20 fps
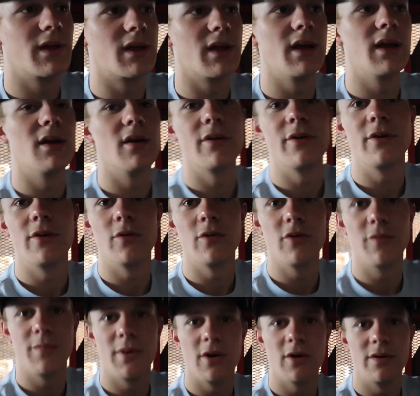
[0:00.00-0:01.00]
like an 800
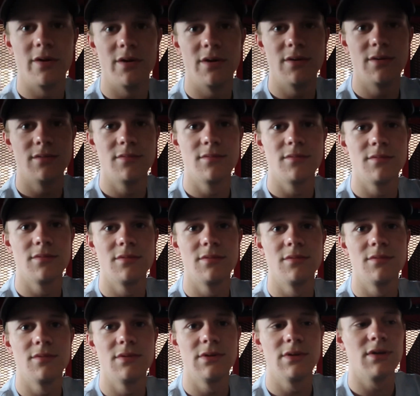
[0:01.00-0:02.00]
horsepower
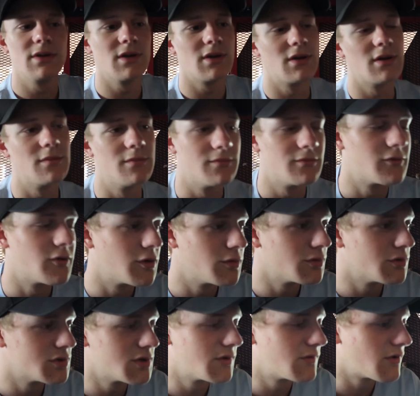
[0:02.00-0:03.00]
um, front
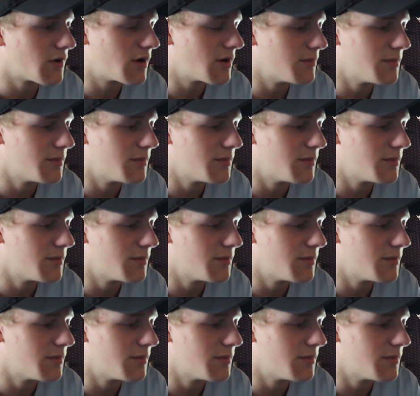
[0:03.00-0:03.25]
wheel drive car,